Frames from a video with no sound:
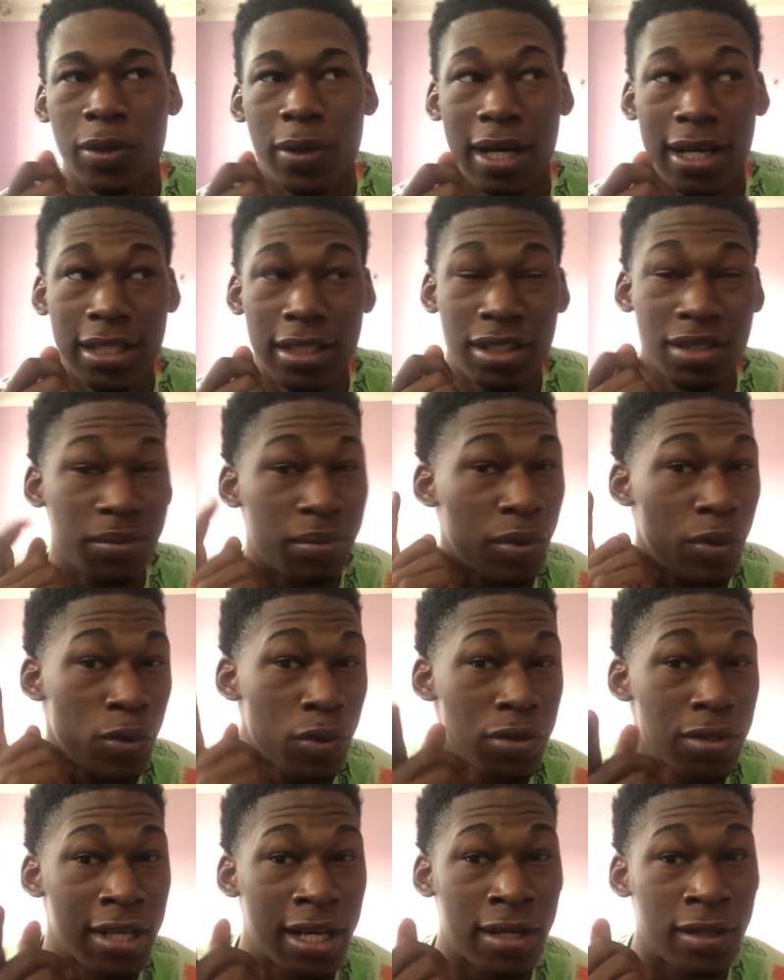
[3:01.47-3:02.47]
we had to
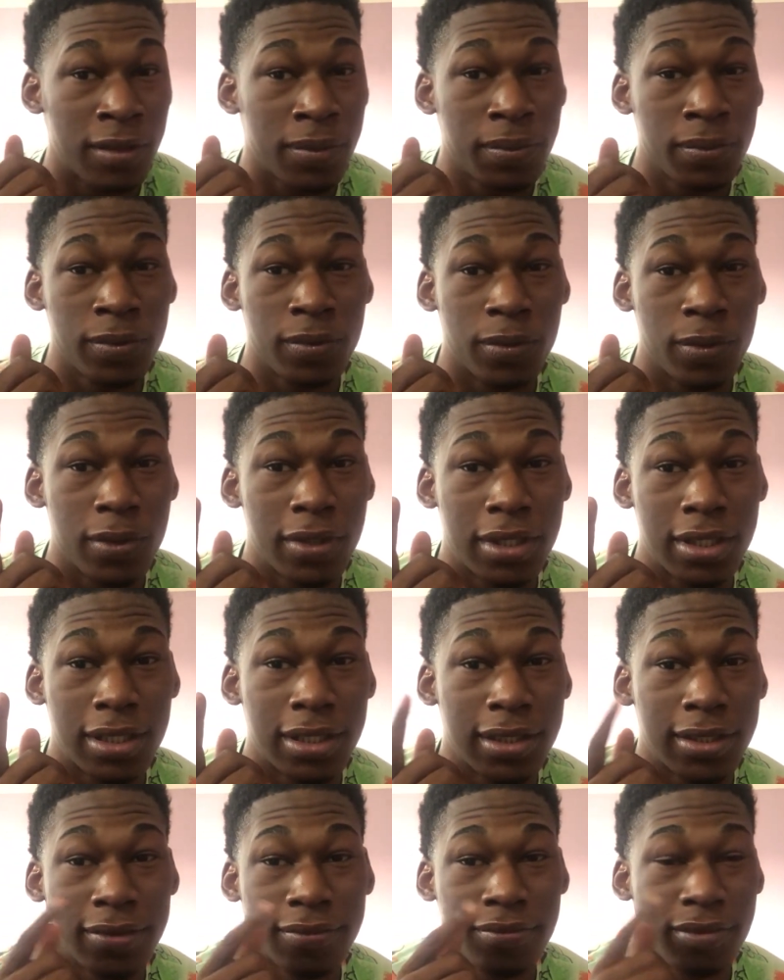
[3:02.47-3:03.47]
boost that up with
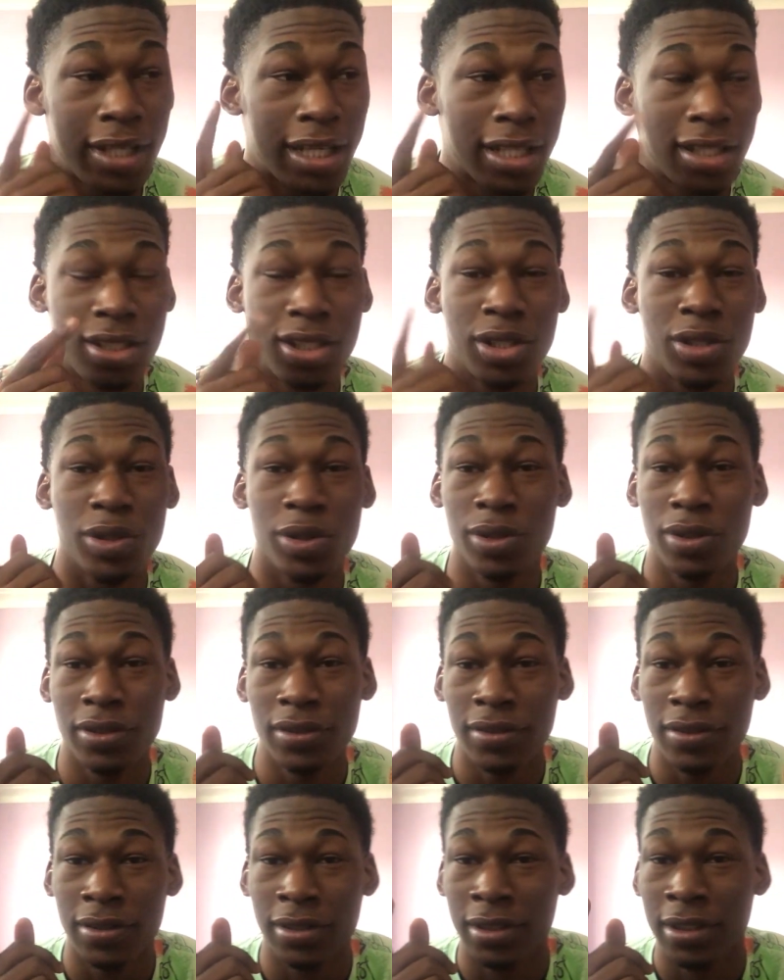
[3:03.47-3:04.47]
a loan
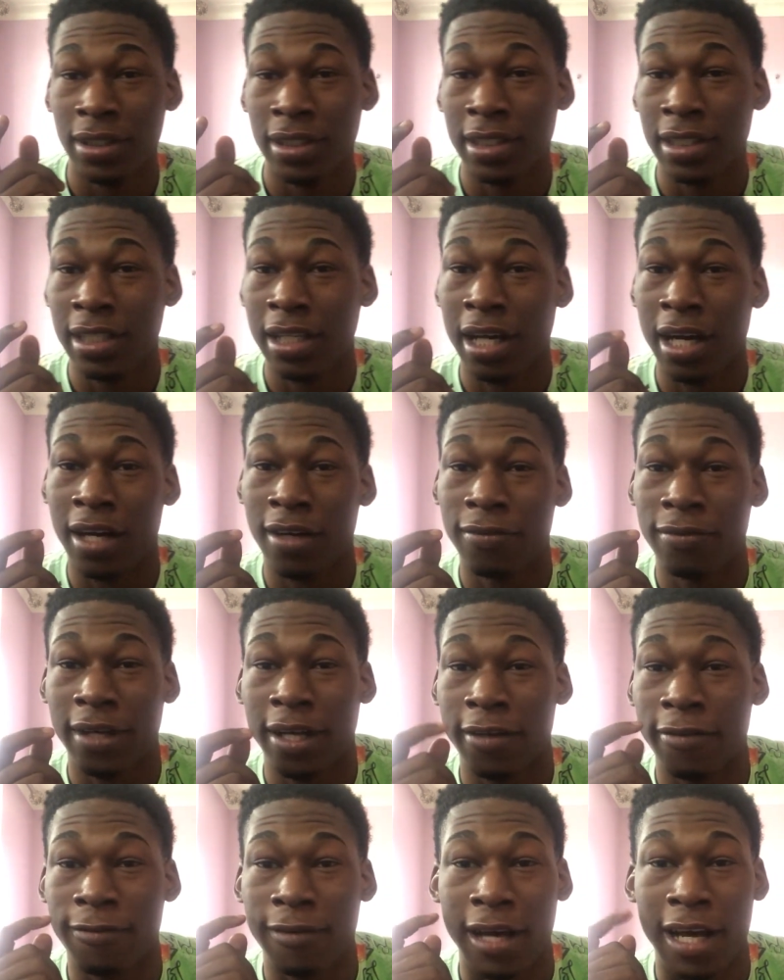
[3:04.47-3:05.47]
of
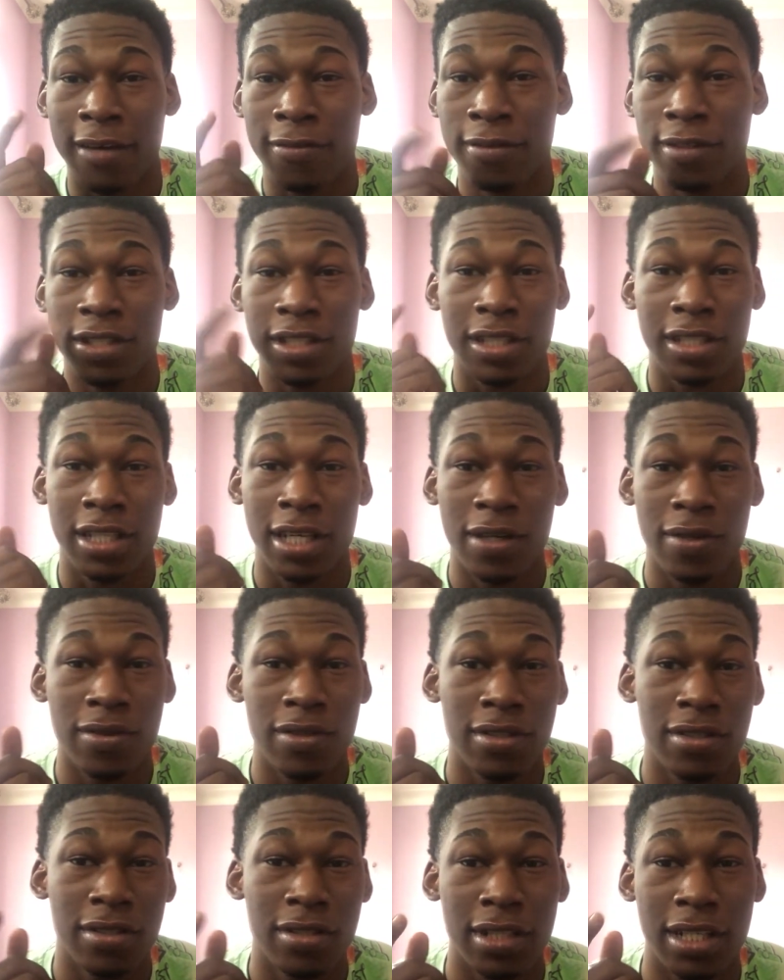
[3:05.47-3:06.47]
like
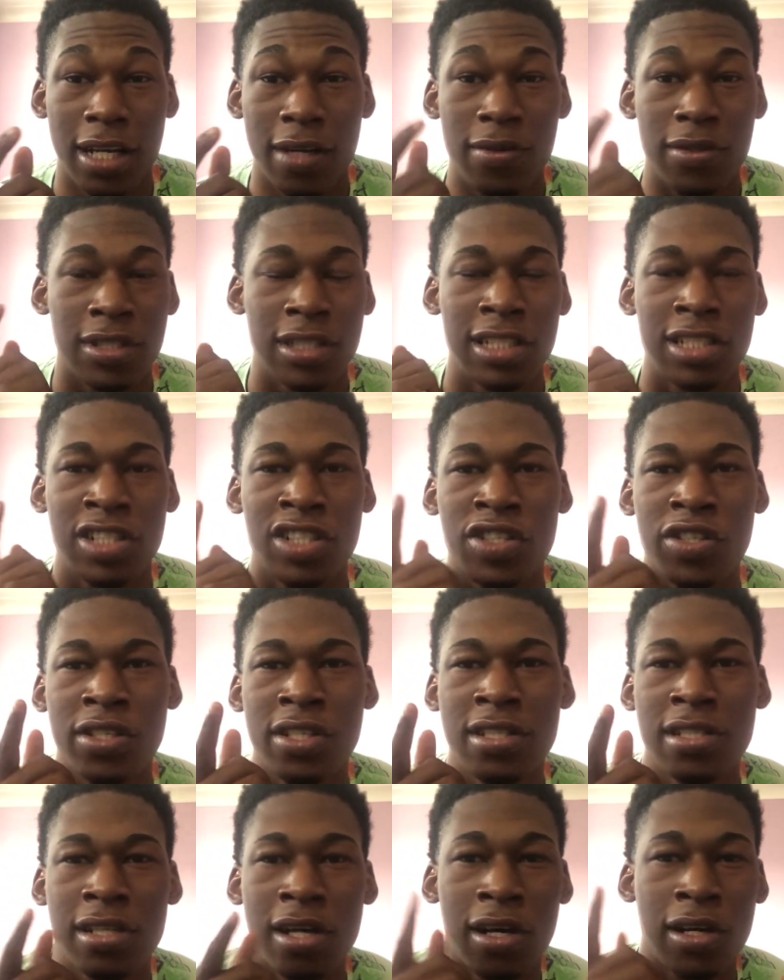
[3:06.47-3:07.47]
500,000. So that was
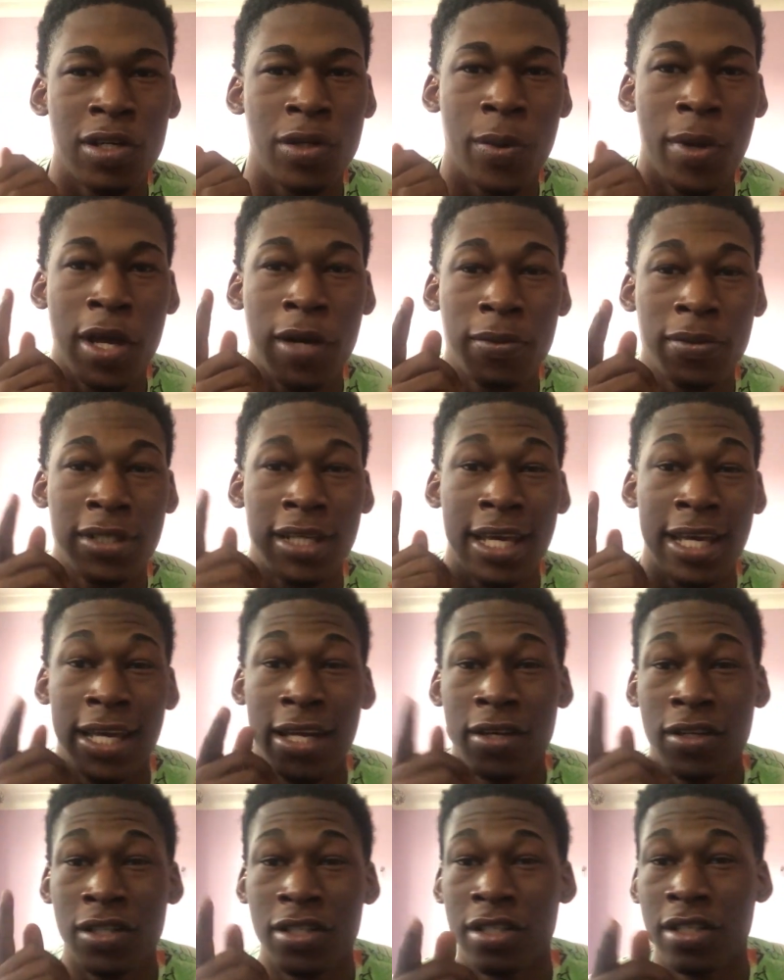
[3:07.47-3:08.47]
increased all the way up to
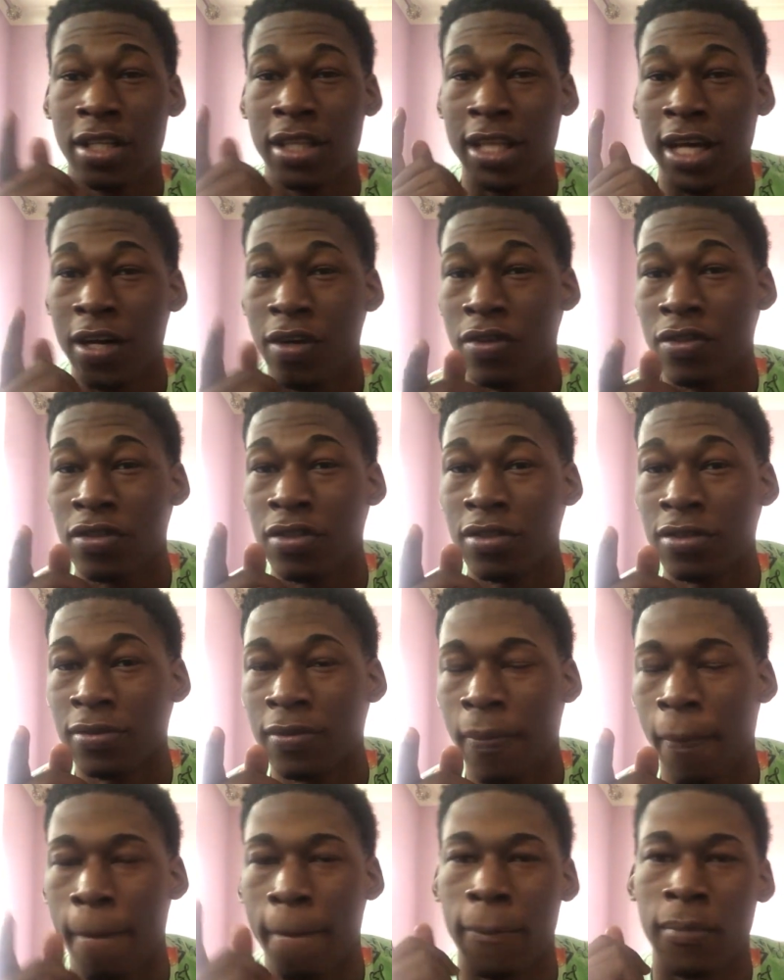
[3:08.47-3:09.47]
800,000
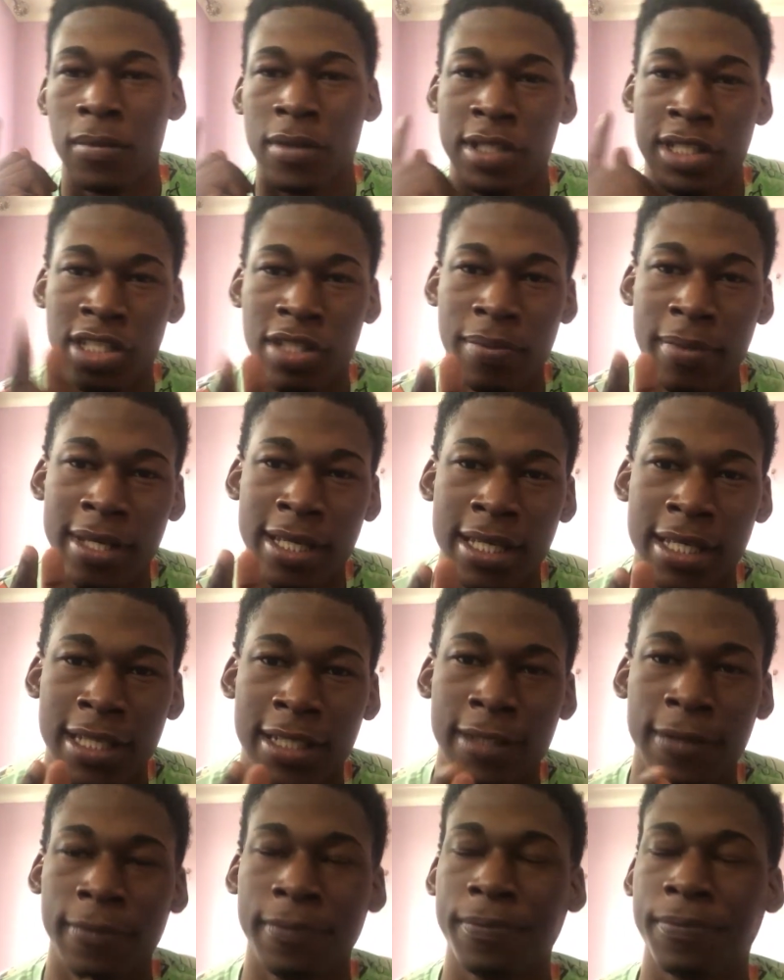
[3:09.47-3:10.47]

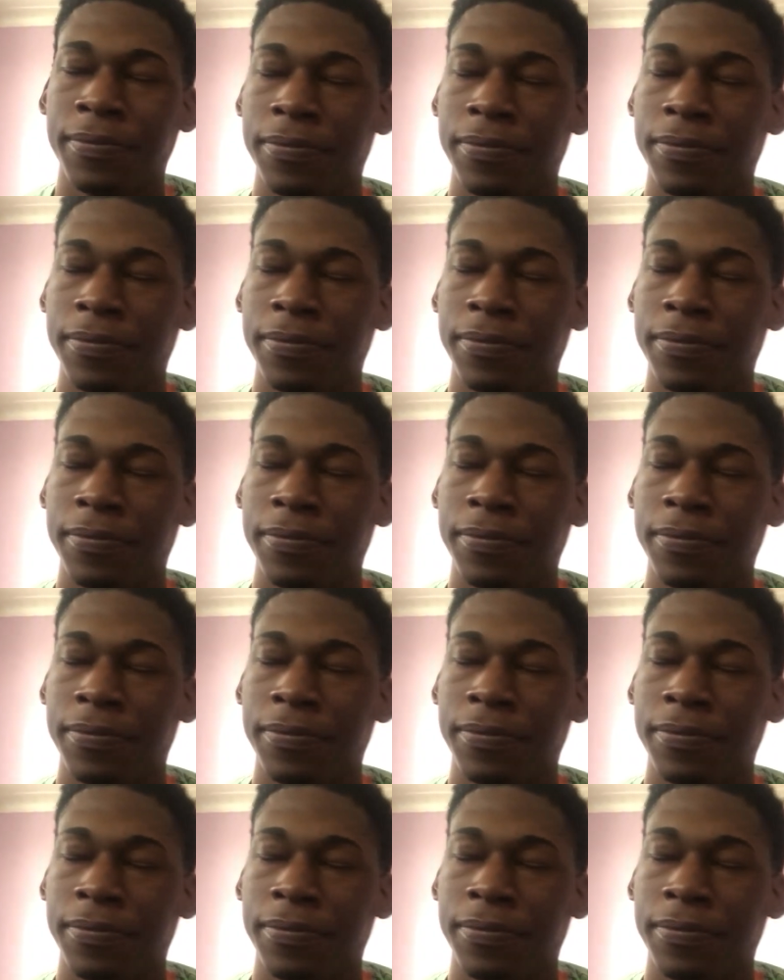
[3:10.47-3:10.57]
Jamaican.